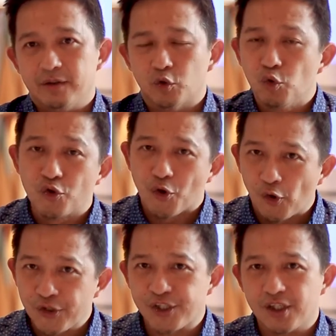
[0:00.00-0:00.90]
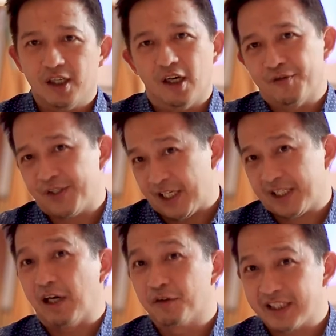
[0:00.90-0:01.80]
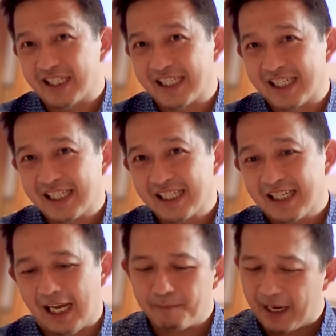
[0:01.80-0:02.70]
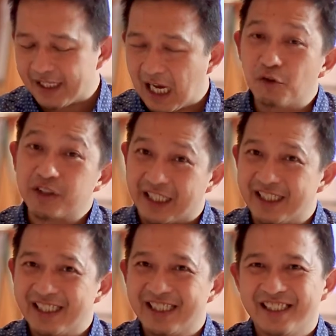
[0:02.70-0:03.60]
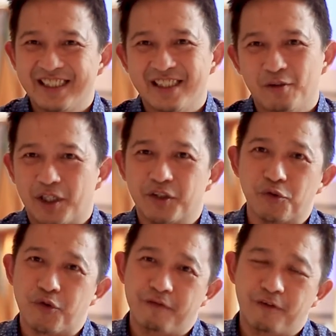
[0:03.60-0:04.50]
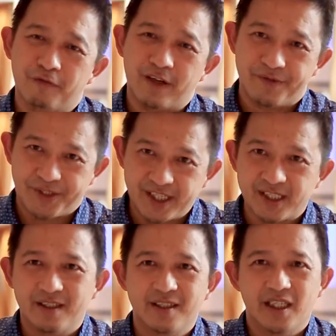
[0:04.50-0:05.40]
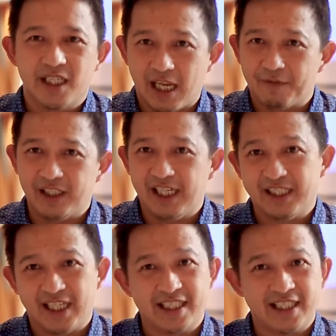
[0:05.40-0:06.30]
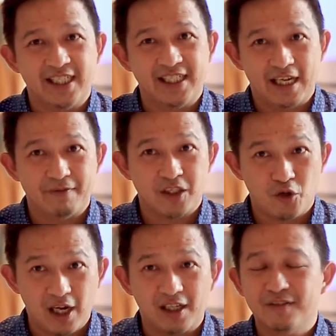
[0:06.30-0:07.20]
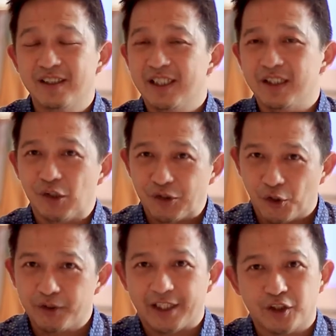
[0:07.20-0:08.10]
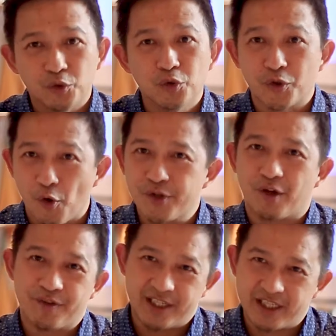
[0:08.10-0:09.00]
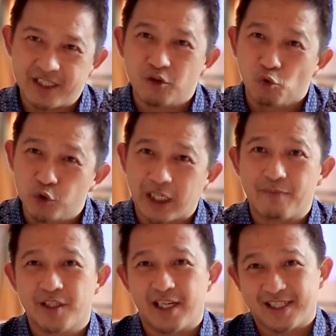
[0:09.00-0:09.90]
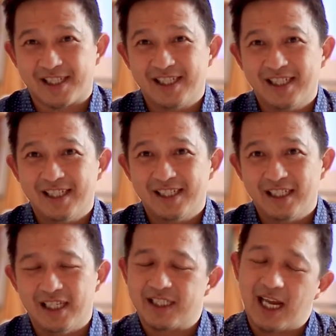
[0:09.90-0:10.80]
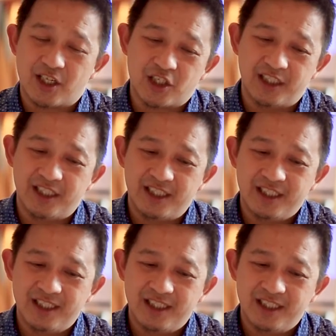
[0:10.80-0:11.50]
two rows of 6 counters. And by counting, 1, 2, 3, 4, 5, 6, 7, 8, 9, 10, 11, 12, you know that 2 rows of 6, 2 times 6, is actually